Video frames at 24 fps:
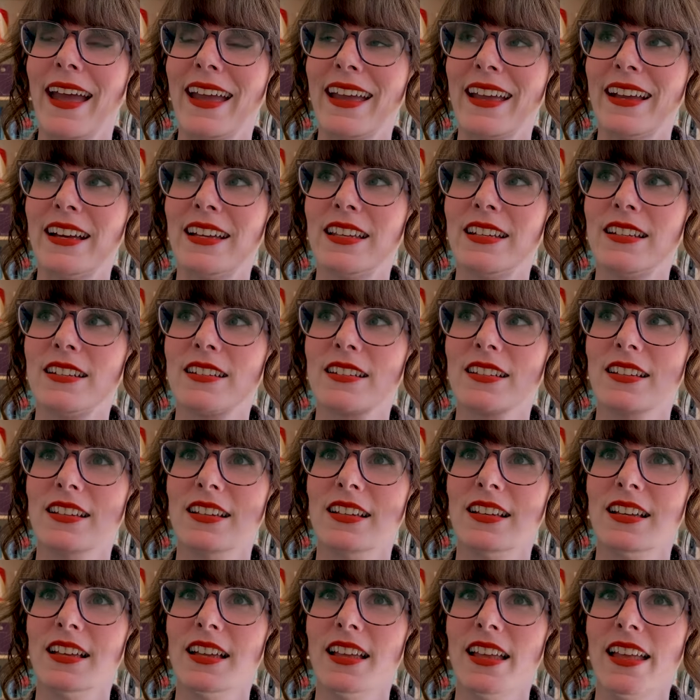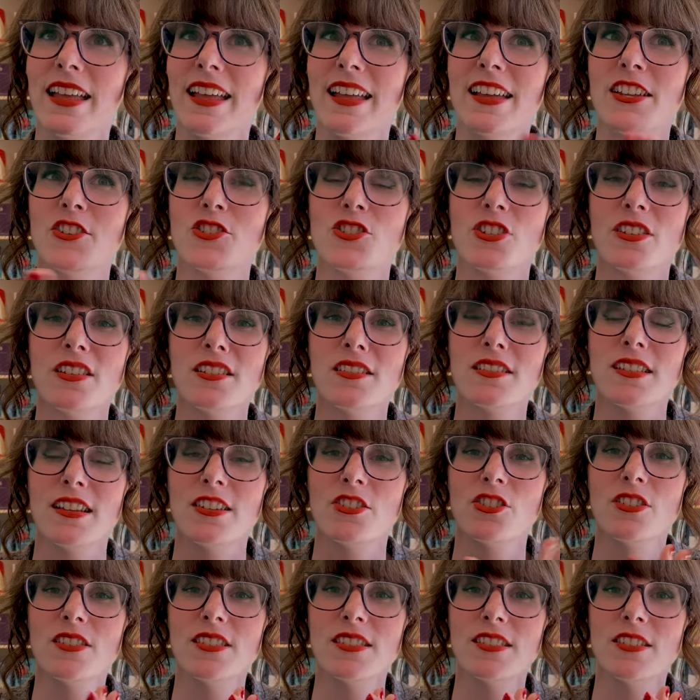And it just,
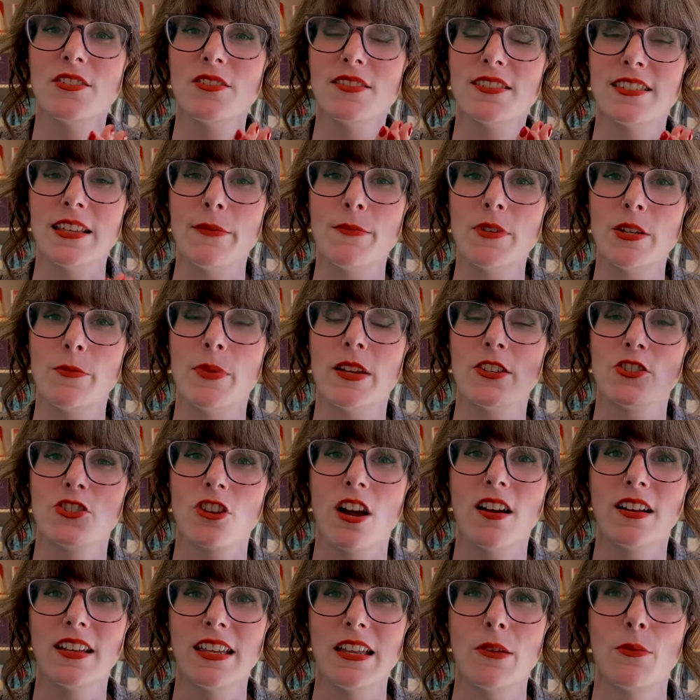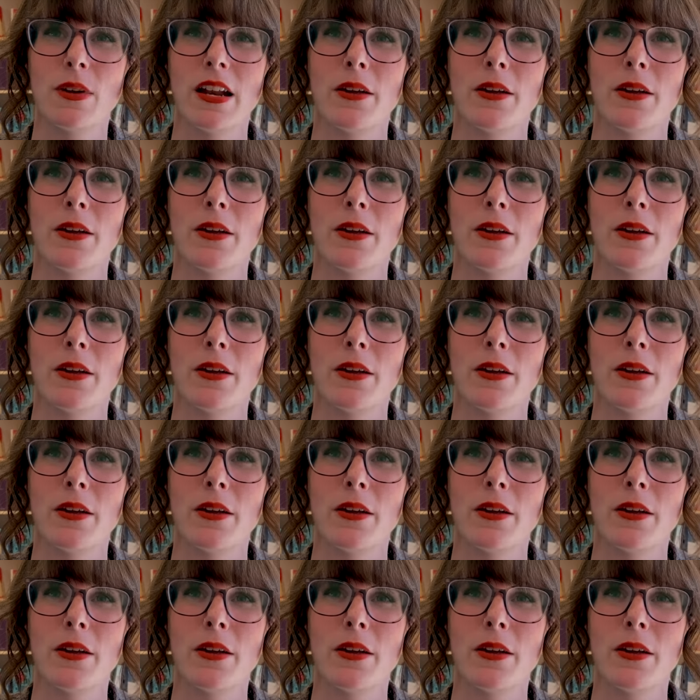it just still seemed a bit chunky.